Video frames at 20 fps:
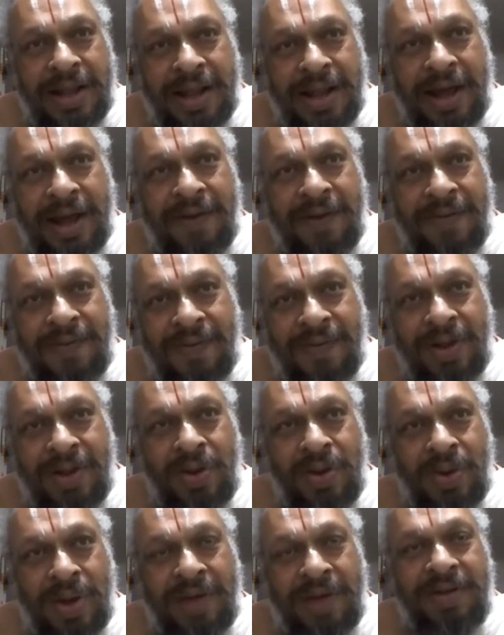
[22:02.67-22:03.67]
life when
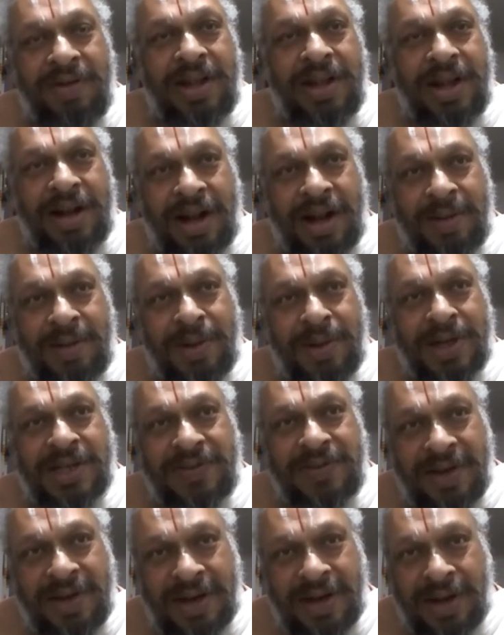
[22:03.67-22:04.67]
you live in that
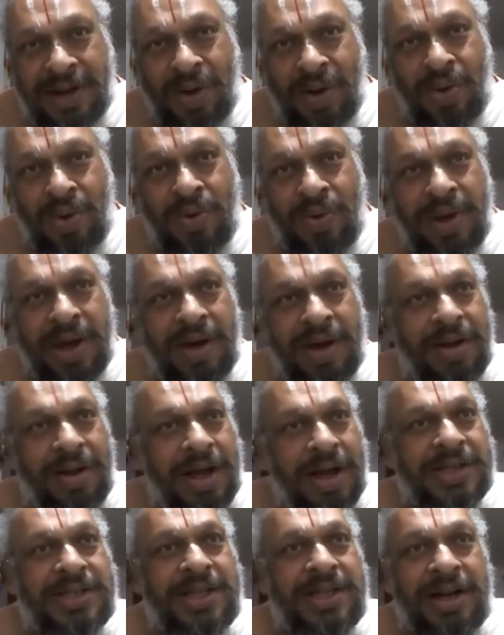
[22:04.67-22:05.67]
atmosphere. Now we have
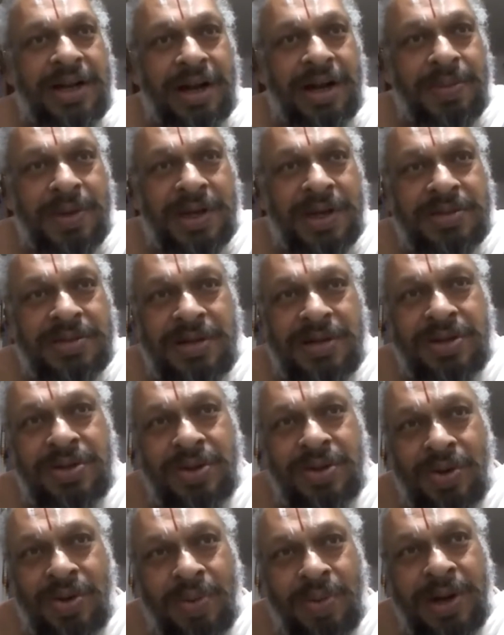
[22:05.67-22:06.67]
lost that atmosphere,
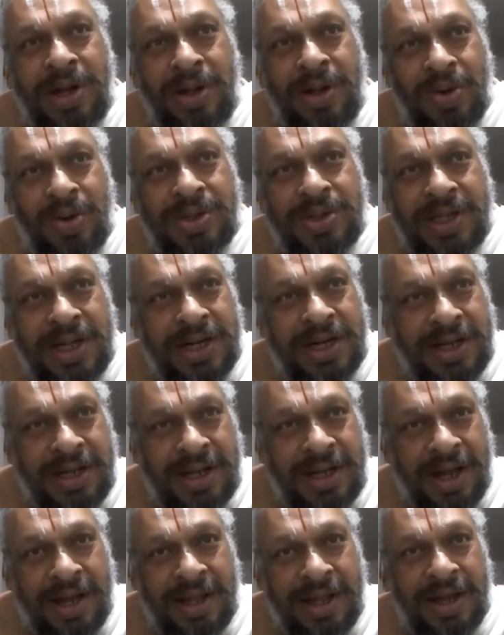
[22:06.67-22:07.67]
so nobody knows that
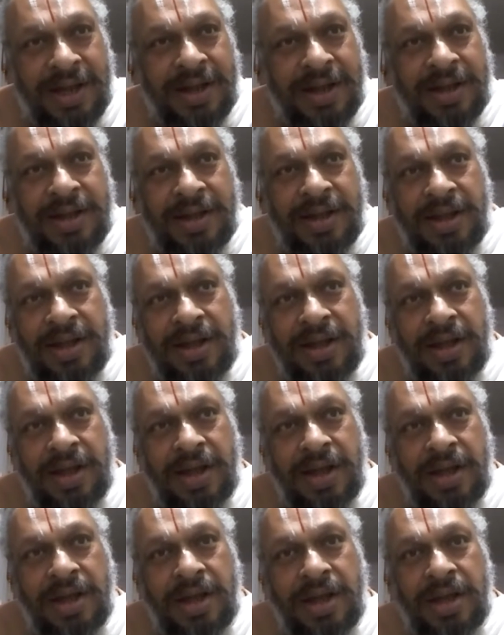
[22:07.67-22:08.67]
thing.
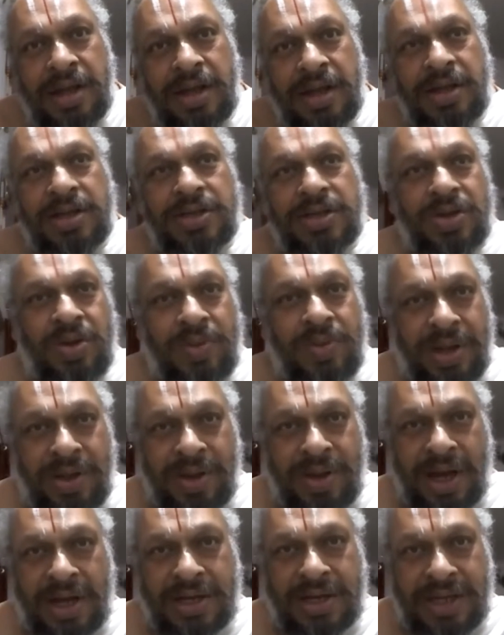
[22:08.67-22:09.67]
So when you
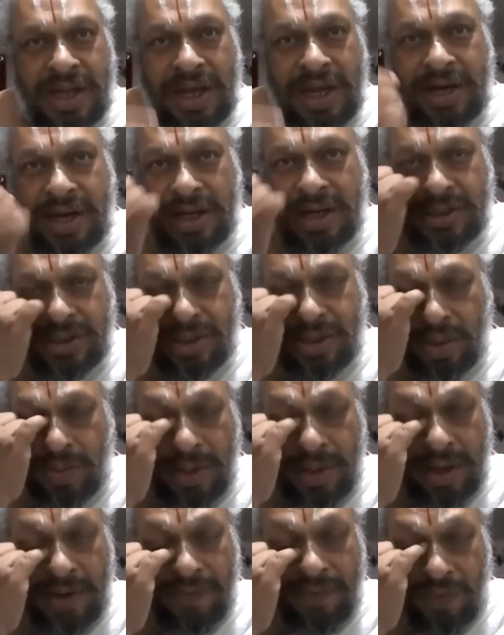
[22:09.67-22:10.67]
actually consume
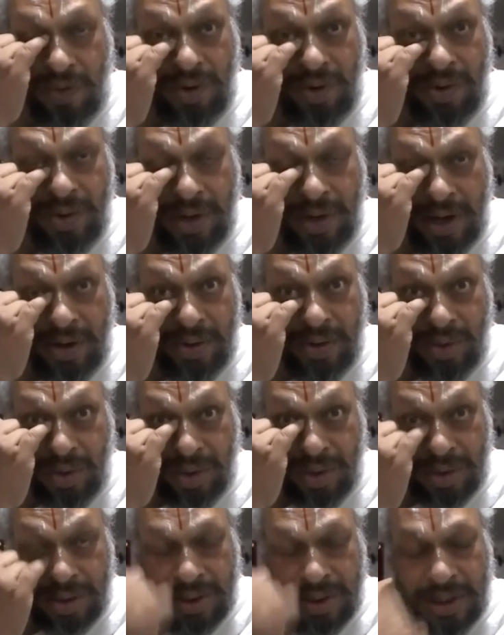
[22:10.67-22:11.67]
the food, you have to
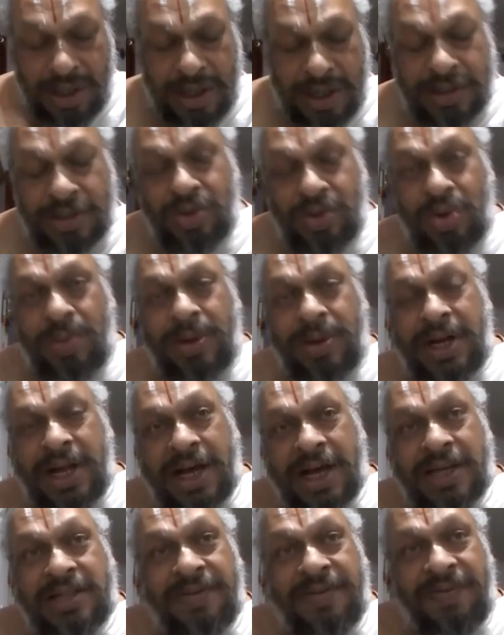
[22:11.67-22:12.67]
consume it
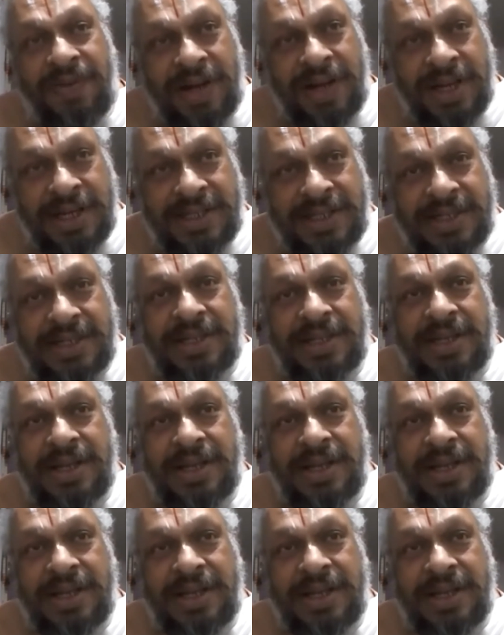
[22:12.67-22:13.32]
as if it is